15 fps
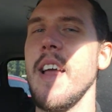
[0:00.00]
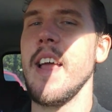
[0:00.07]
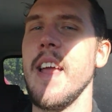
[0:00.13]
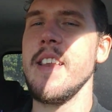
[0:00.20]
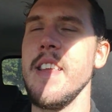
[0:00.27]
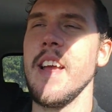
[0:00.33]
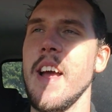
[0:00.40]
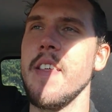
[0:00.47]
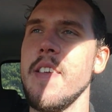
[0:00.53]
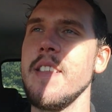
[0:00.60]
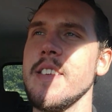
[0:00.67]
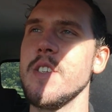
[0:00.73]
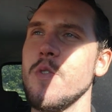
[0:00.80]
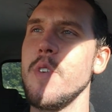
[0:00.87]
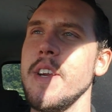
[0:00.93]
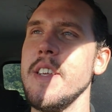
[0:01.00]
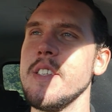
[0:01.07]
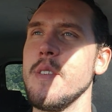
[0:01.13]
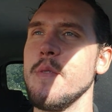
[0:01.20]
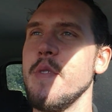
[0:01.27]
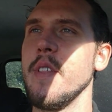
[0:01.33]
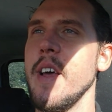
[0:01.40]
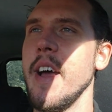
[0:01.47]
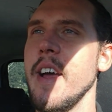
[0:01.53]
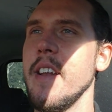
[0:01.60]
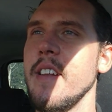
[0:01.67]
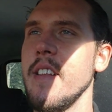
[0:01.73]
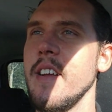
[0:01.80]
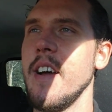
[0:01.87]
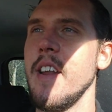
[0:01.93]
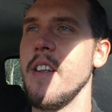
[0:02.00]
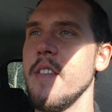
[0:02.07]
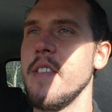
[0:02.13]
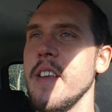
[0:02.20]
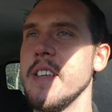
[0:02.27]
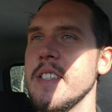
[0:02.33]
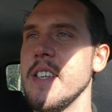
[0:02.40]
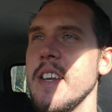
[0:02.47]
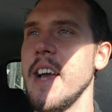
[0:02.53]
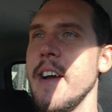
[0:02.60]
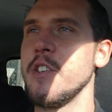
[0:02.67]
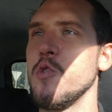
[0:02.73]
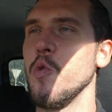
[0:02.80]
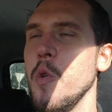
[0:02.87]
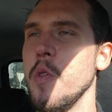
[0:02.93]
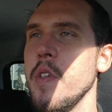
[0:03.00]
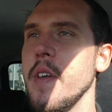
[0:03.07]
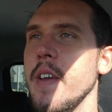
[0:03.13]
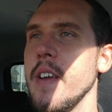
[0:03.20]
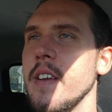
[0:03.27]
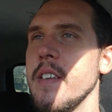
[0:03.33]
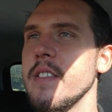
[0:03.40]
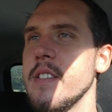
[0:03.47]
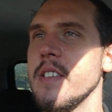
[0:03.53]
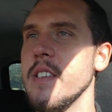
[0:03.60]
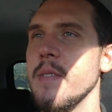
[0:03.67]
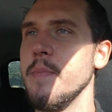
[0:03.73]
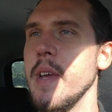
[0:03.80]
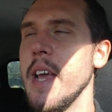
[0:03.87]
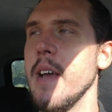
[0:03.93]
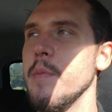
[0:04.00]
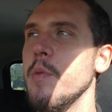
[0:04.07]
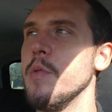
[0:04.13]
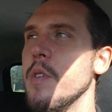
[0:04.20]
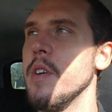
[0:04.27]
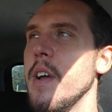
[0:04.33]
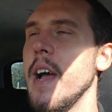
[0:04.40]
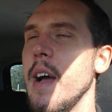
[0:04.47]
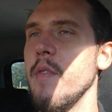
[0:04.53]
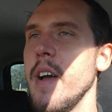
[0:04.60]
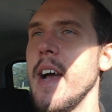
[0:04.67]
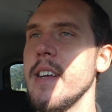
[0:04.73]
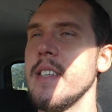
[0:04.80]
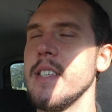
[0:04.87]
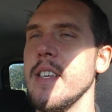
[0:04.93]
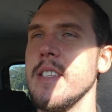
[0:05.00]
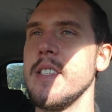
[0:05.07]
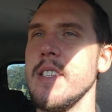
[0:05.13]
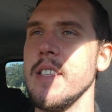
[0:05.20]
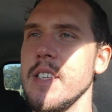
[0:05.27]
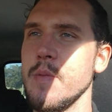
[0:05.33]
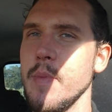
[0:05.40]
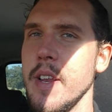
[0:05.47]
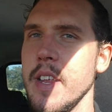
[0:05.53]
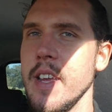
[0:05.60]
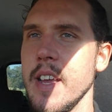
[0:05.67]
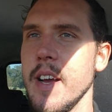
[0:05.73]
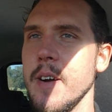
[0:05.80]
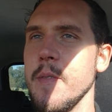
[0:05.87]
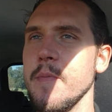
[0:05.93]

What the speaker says: And yeah, I think there's a reason for that. I don't think it's a natural thing to be able to have access to this many